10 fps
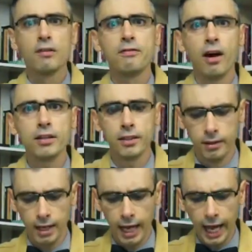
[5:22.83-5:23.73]
Father,
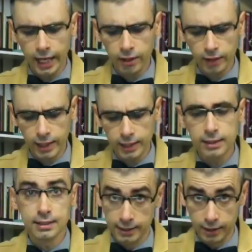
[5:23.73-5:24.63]
angrily,
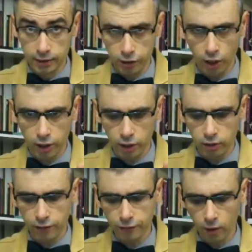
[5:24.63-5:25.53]
still talking
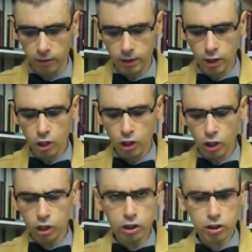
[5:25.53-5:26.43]
on the phone.
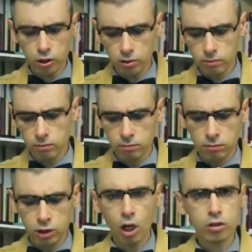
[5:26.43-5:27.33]
You two,
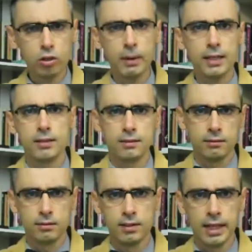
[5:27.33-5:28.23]
go to bed.
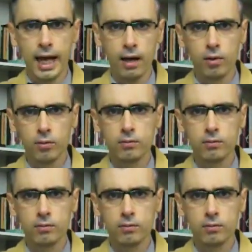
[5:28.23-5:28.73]
Now.